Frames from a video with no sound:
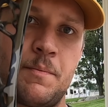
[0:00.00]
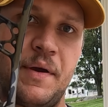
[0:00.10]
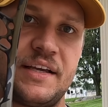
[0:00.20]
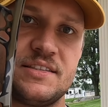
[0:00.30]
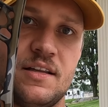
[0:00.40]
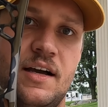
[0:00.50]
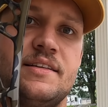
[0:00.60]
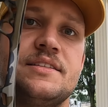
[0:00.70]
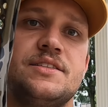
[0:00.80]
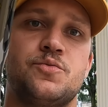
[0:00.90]
baseline.
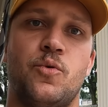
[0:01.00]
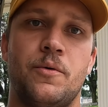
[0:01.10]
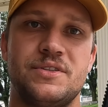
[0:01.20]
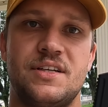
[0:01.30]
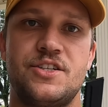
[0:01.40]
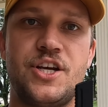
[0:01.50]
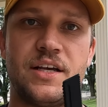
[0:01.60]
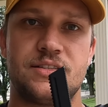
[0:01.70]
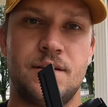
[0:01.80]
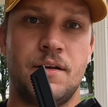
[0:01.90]
This is what was
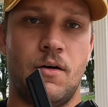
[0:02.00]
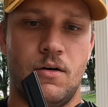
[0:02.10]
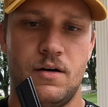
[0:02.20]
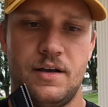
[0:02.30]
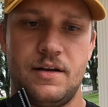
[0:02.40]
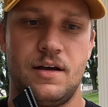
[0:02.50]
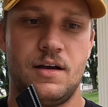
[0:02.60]
suggested on